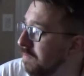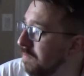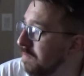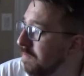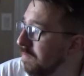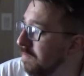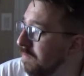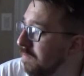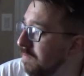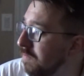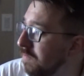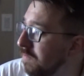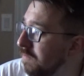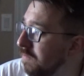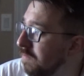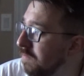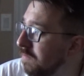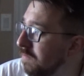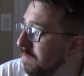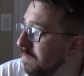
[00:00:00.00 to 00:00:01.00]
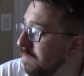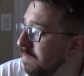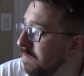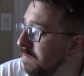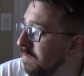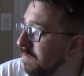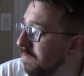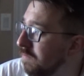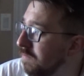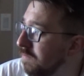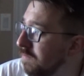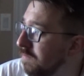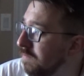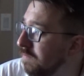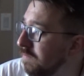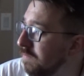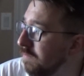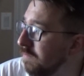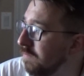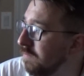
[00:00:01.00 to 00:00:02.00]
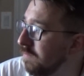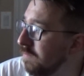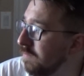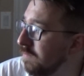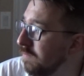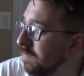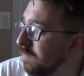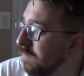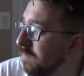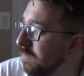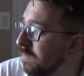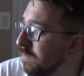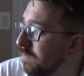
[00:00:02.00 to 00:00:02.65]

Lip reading: Nobody speaks.